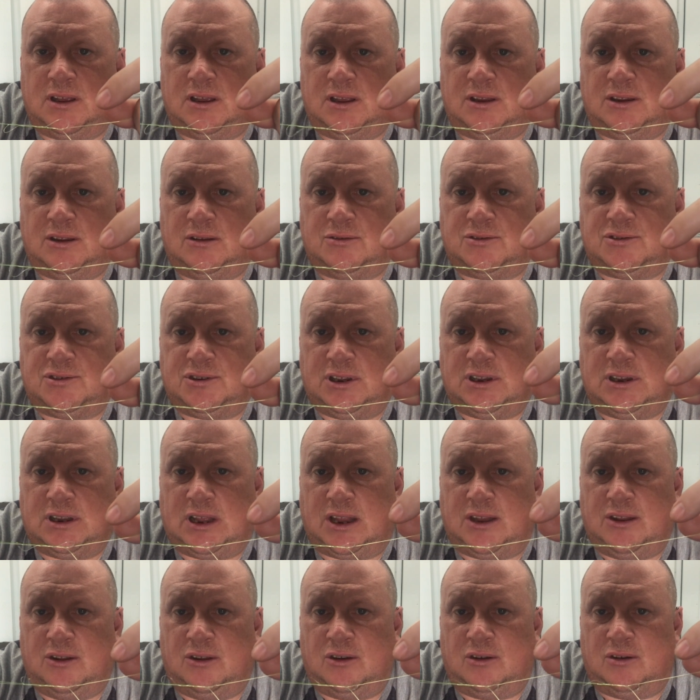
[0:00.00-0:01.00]
and you'll see
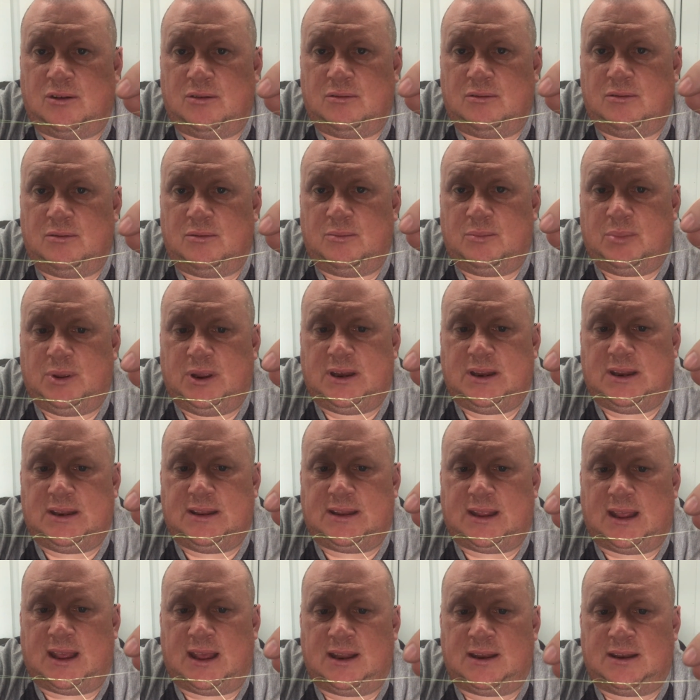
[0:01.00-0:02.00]
that knot bedding
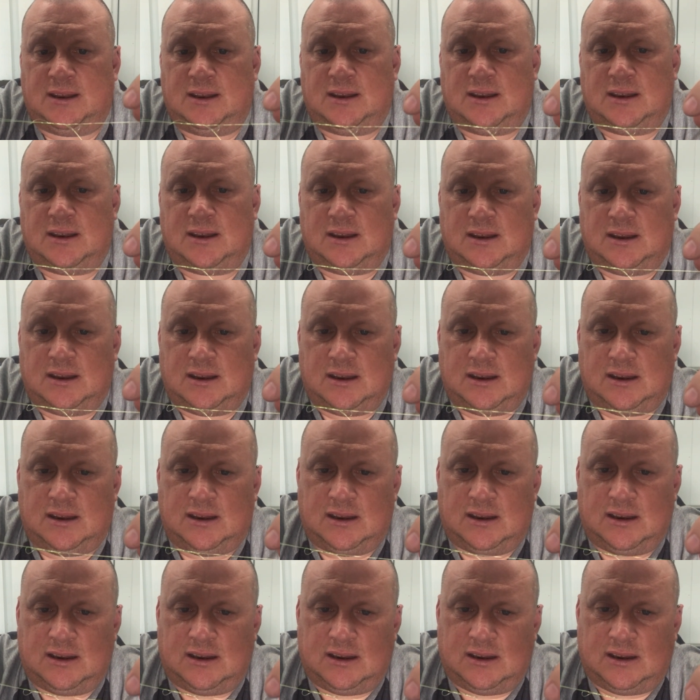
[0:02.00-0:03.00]
down
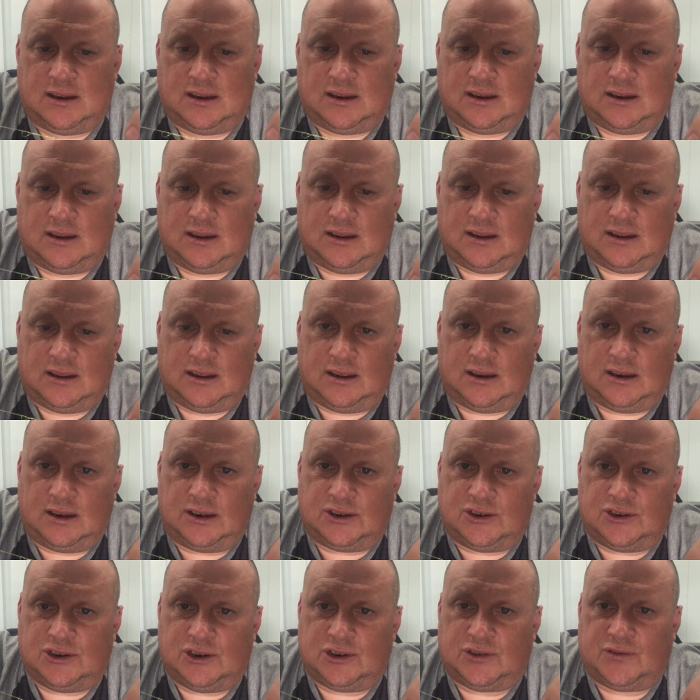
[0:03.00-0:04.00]
and
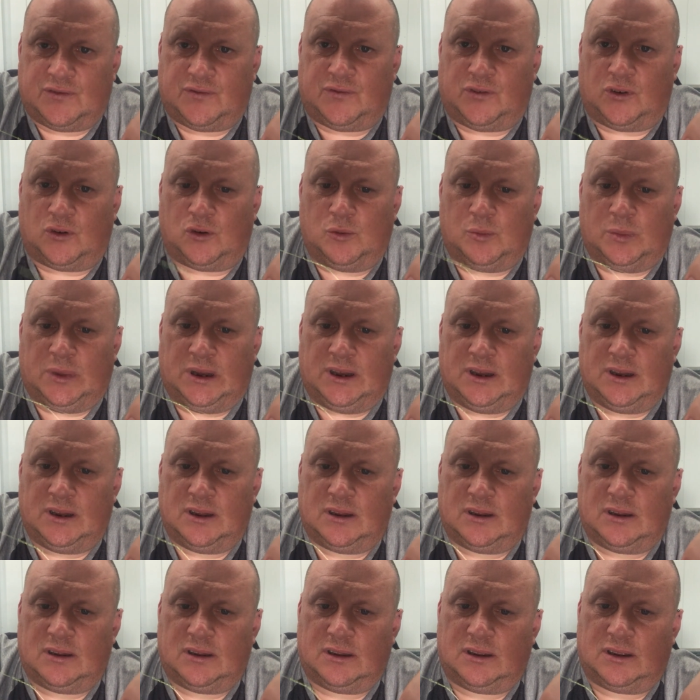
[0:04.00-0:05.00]
it's just forming.
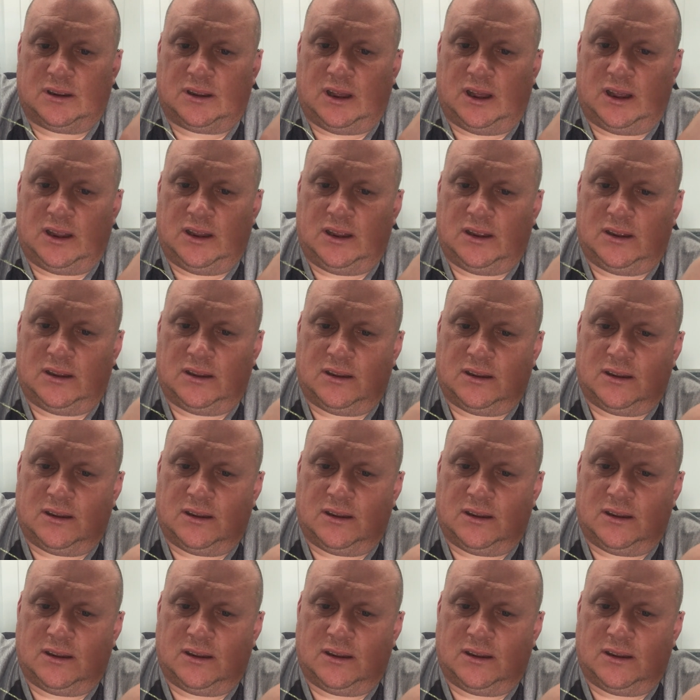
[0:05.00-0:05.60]
Okay,